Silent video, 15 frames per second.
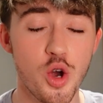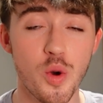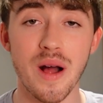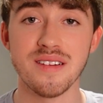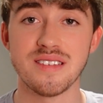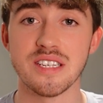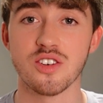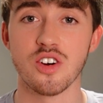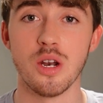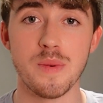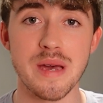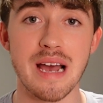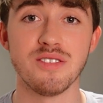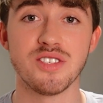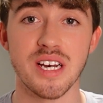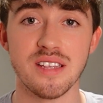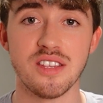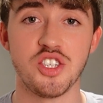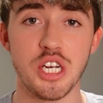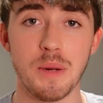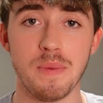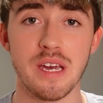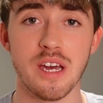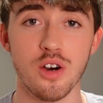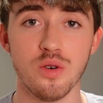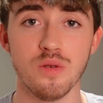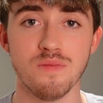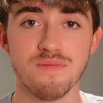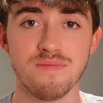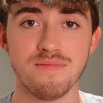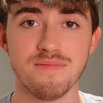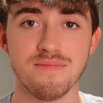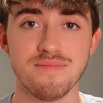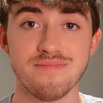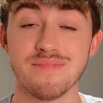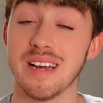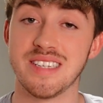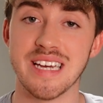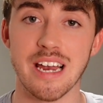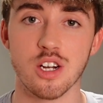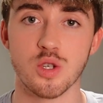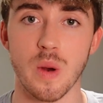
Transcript: who else is gonna be outside the GPO? Taylor